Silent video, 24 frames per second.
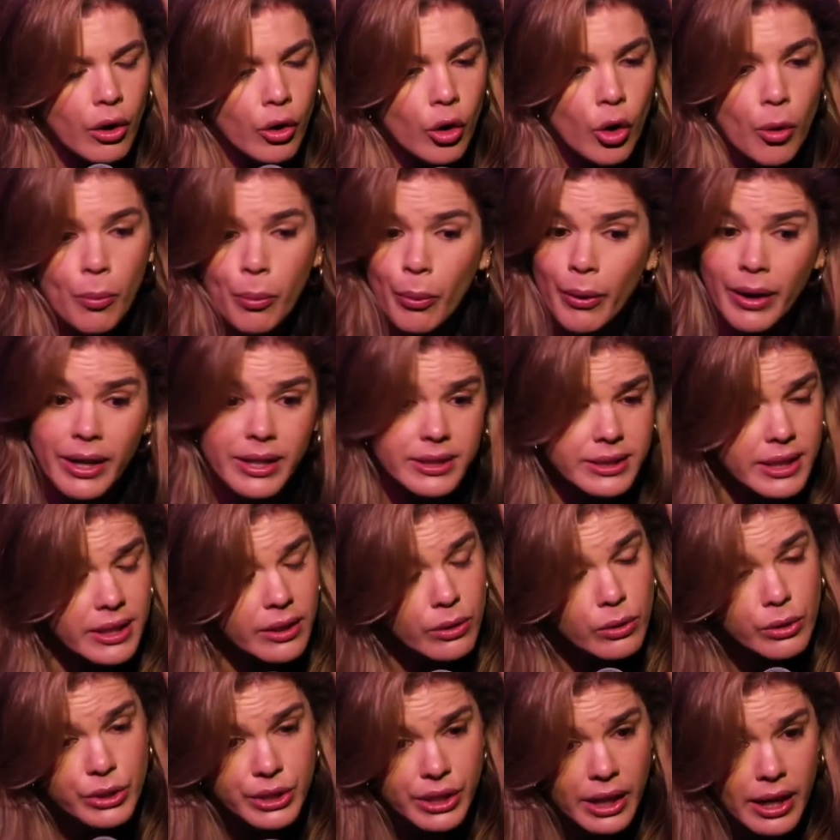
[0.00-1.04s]
no puedes
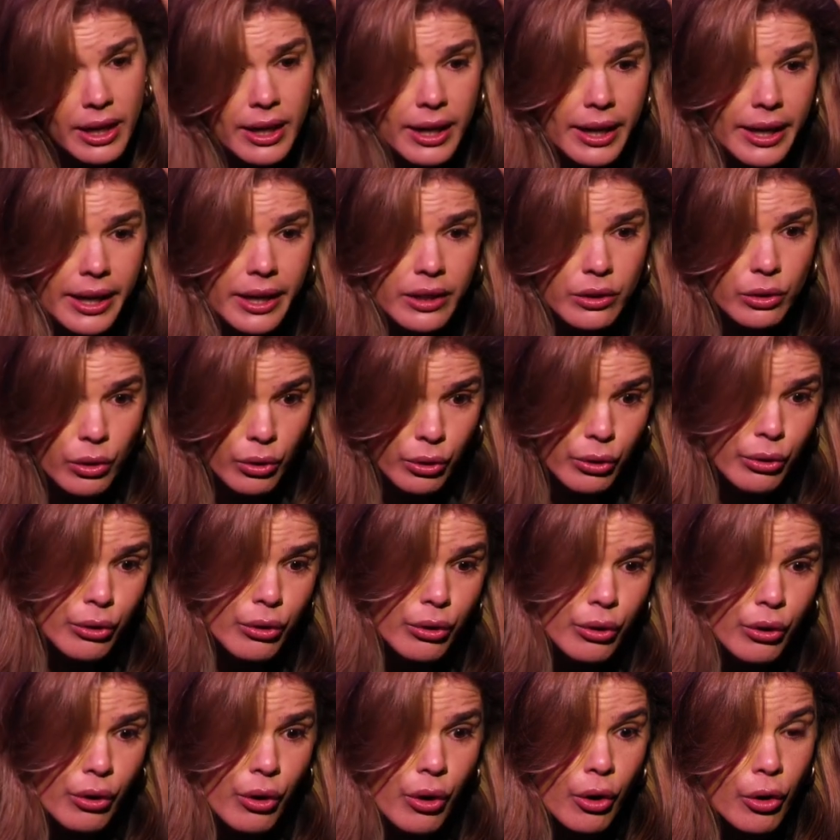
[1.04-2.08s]
escuchar
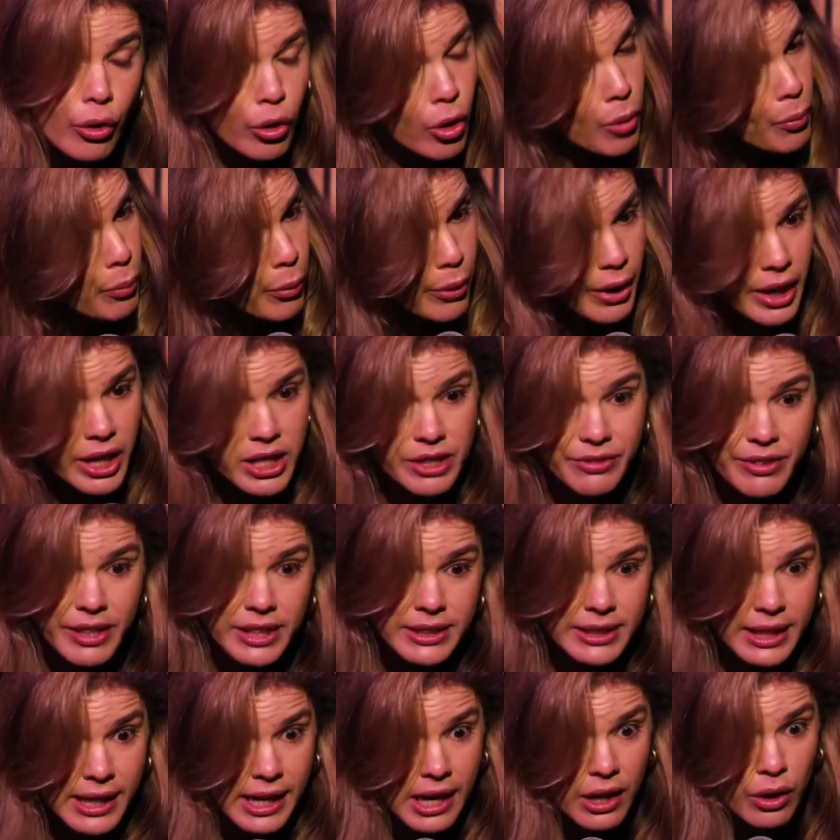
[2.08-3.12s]
reggaeton, no puedes
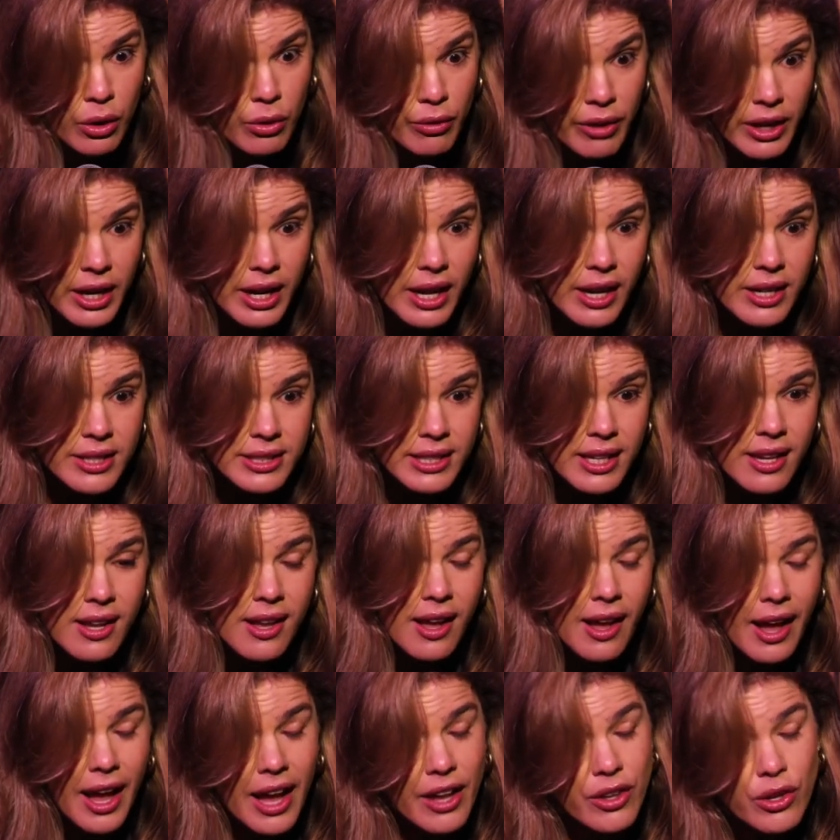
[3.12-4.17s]
ver telenovelas,
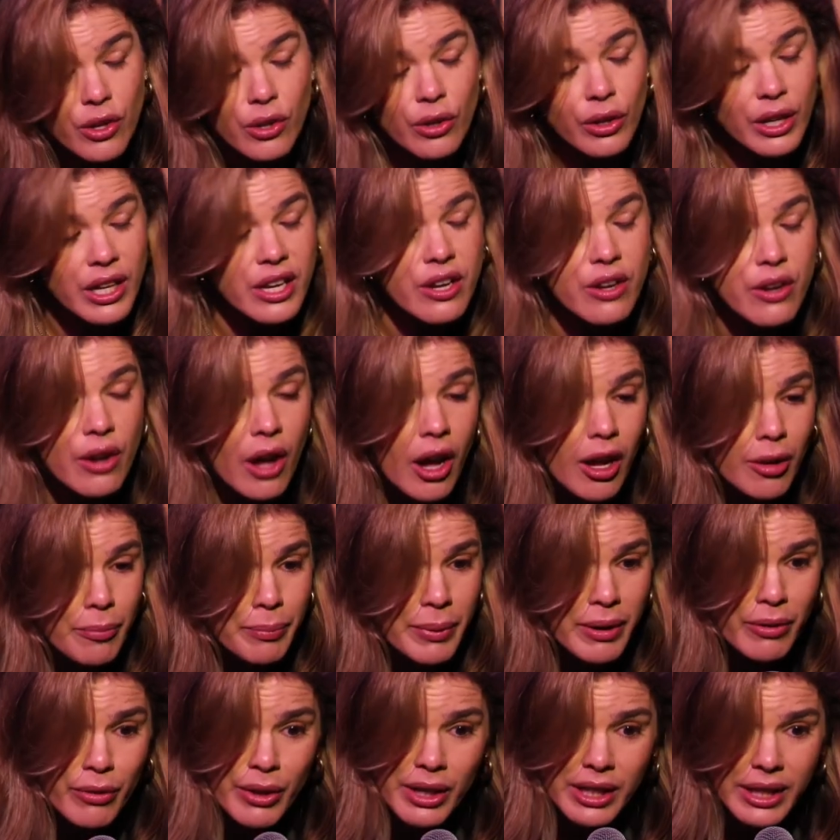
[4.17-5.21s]
and you
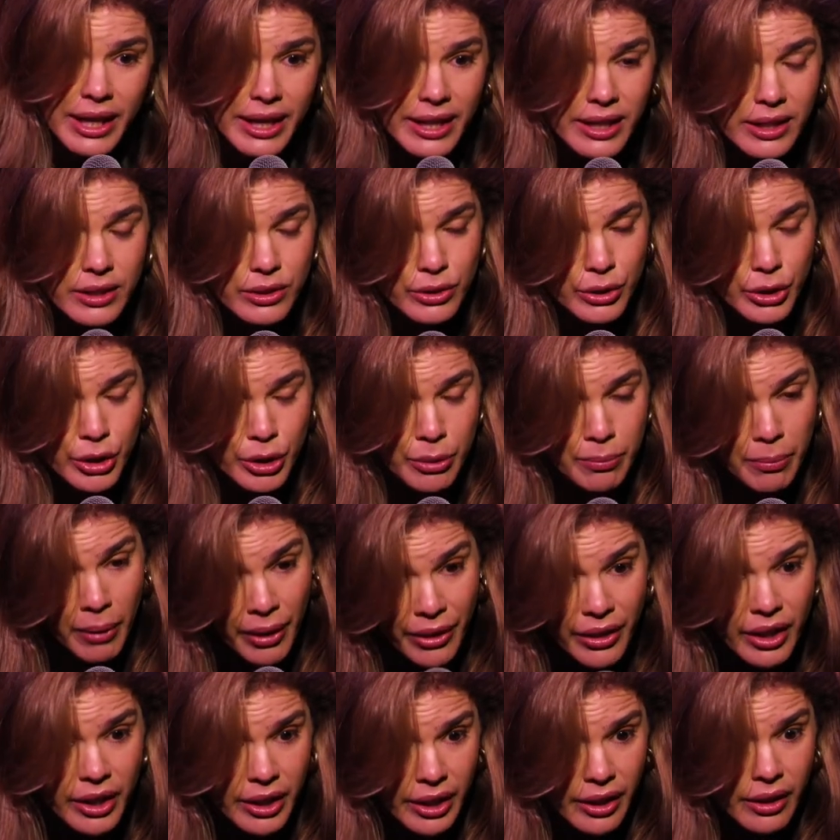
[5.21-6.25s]
cannot be related to your
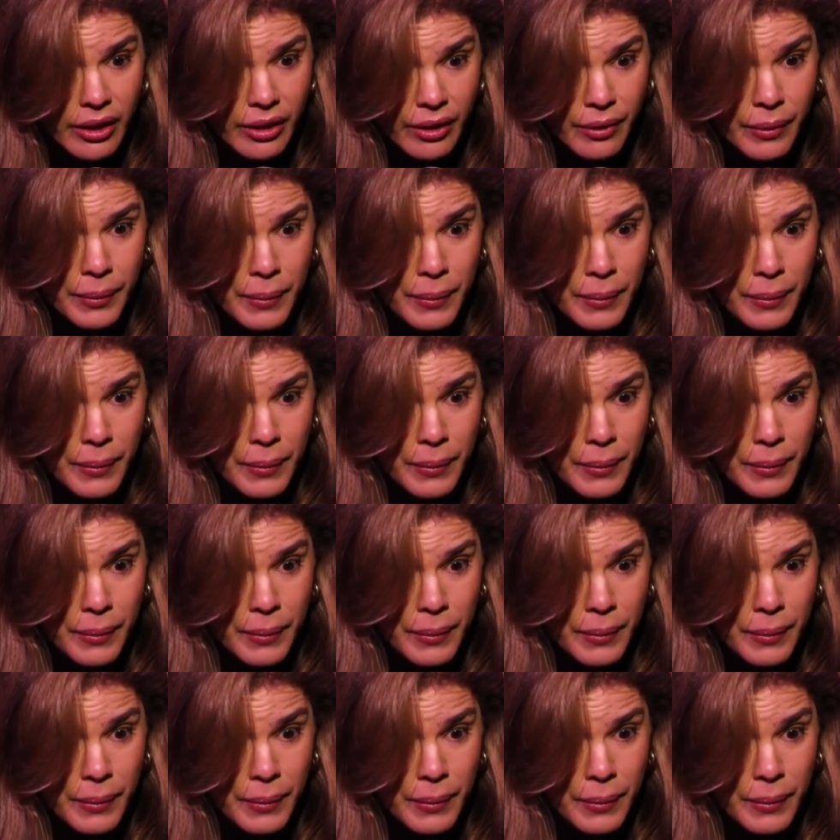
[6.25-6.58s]
mother.